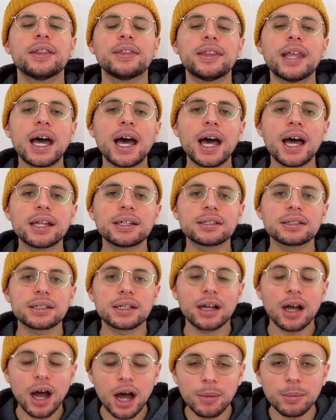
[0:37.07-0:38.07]
that
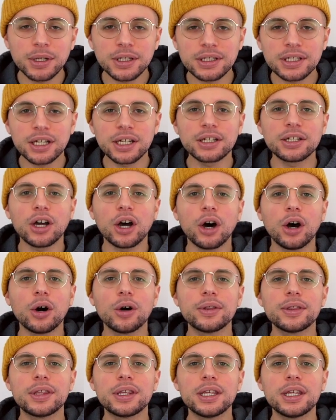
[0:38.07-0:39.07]
commented
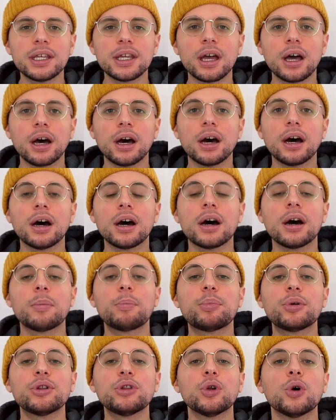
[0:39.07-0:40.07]
on the
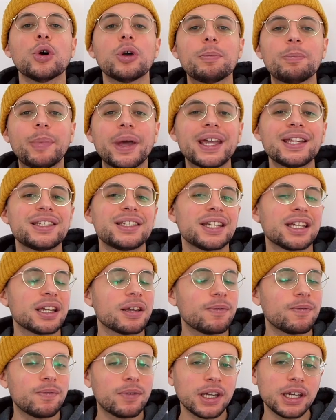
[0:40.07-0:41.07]
Panoi
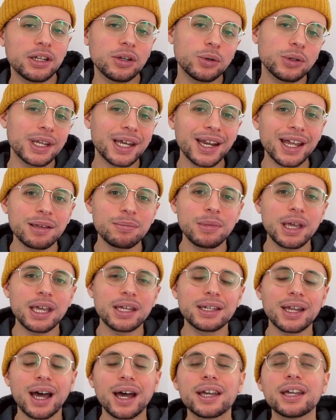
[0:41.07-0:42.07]
baiting video that I
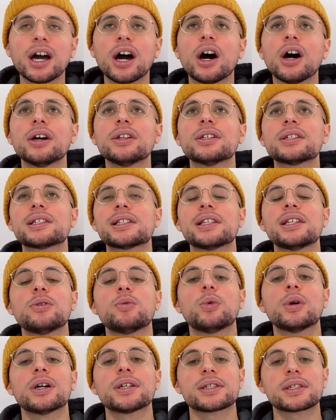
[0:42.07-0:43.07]
made. I honestly
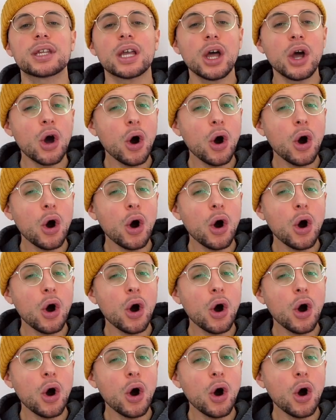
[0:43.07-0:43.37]
was